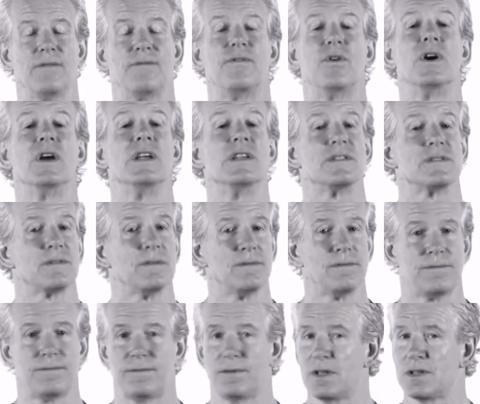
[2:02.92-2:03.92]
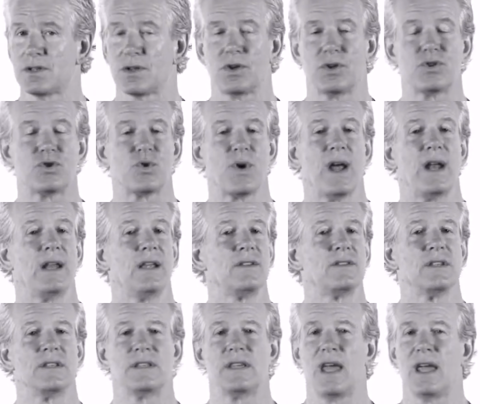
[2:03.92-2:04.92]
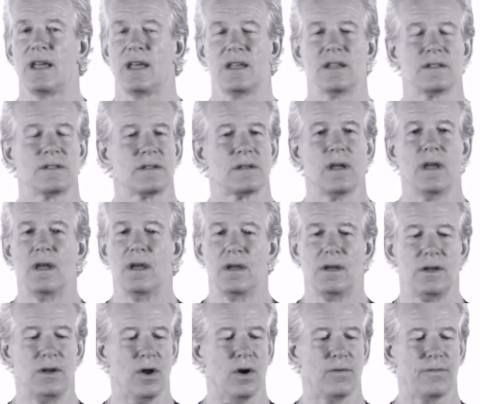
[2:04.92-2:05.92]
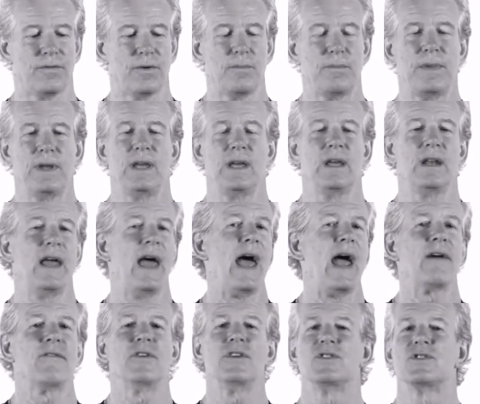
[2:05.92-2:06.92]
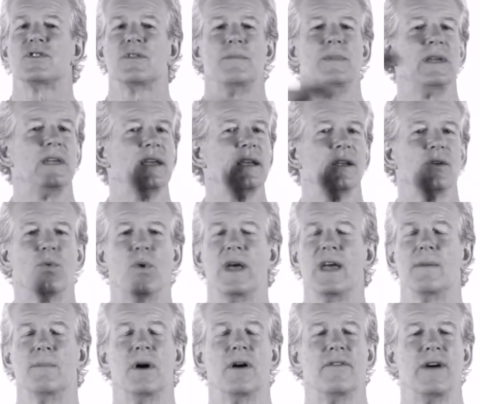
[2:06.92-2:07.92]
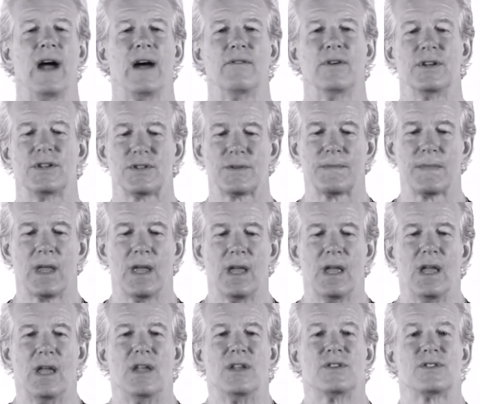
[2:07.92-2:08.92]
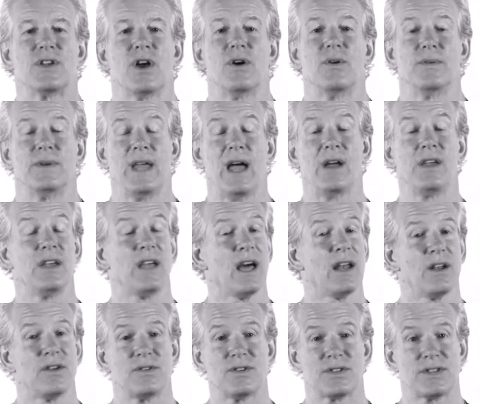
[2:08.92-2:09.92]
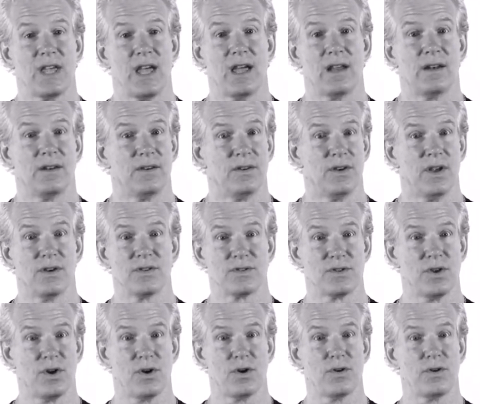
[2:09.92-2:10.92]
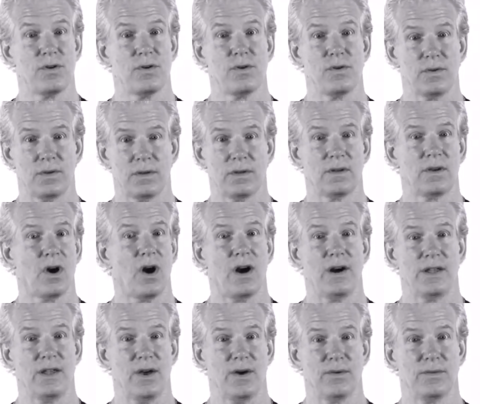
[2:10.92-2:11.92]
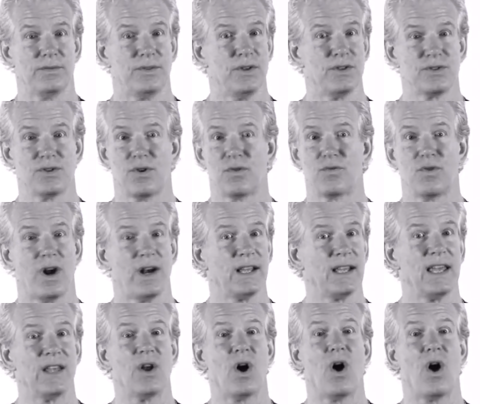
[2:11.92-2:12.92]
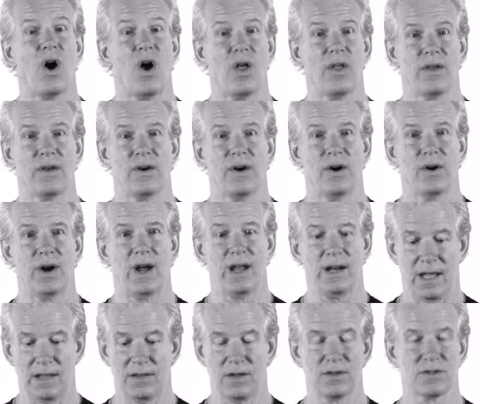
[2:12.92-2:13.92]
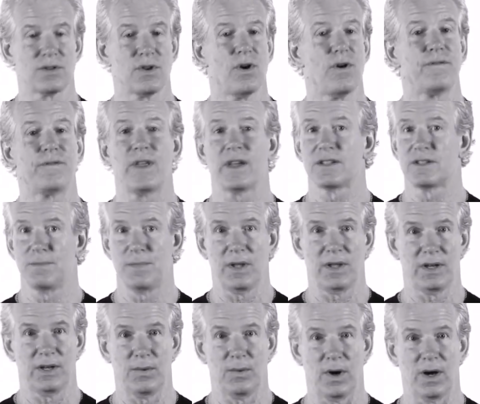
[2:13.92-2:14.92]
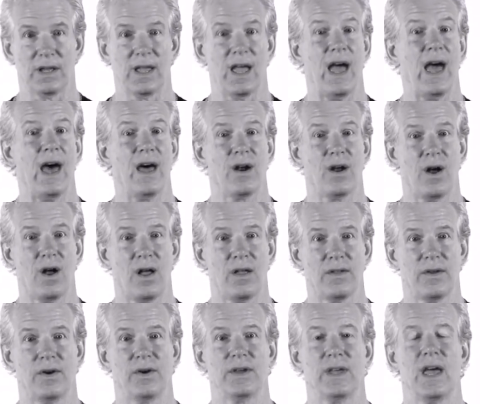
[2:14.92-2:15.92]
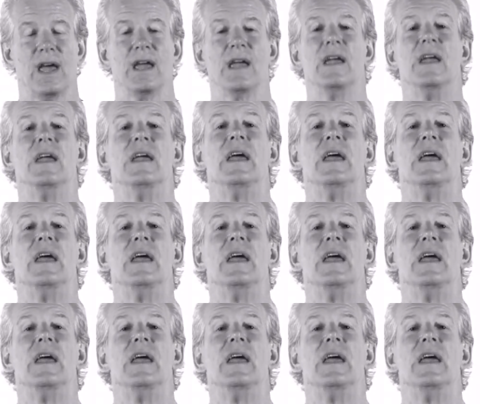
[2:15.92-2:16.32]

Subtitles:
for his physical training to take his, from being average to being way above average. So now you got to understand, there's no cardio, there's no running at all right? And there's no flexibility work at all, okay?